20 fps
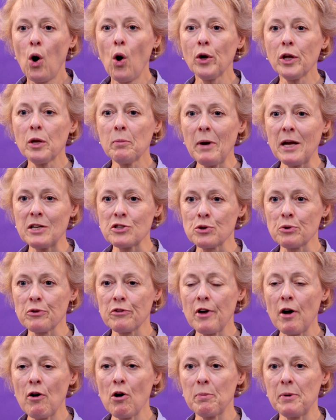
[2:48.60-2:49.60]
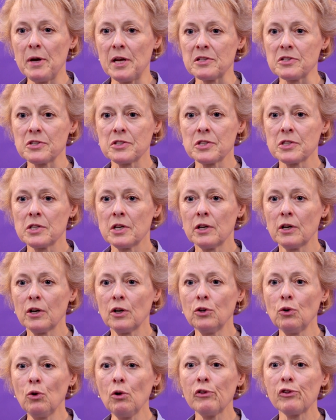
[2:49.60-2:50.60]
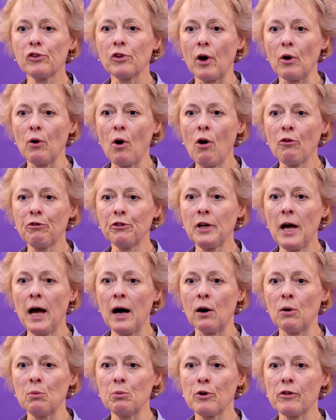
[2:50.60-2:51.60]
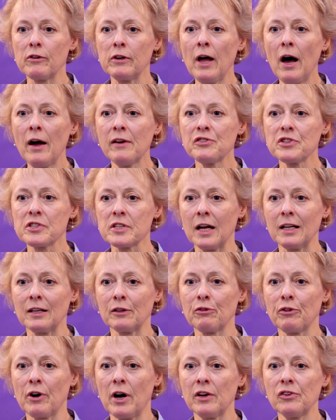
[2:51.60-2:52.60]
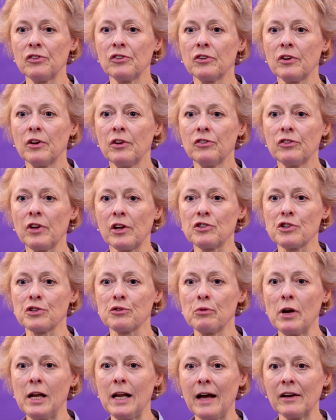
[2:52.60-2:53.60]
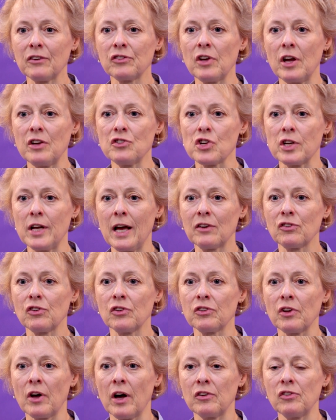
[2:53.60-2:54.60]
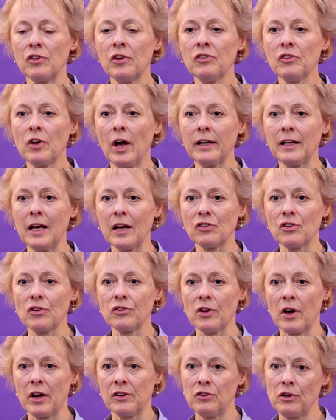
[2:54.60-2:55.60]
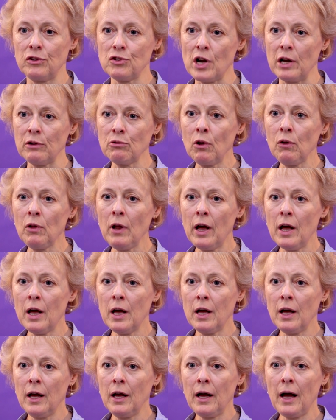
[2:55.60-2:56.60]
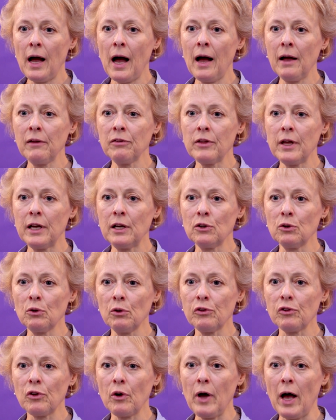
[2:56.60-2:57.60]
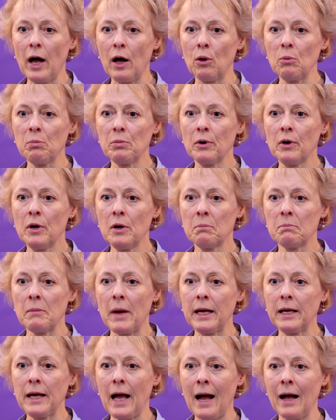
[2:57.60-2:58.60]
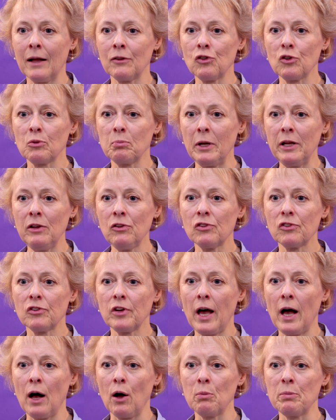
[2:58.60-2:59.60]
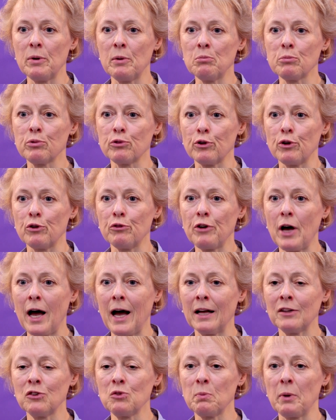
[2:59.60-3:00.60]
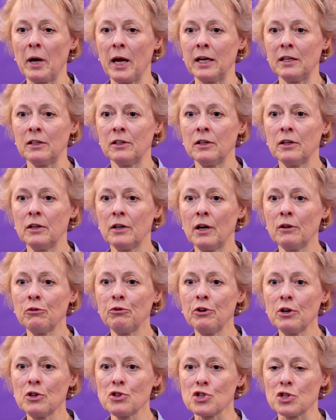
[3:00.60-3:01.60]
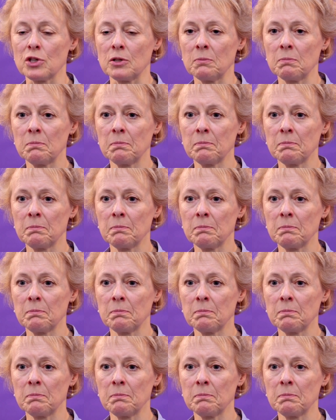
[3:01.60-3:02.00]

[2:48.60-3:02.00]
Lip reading: Occupational therapists can also often help with lifestyle advice, such as relaxation exercises and exercise in general, and they can also help make hand splints to help improve hand pain and function.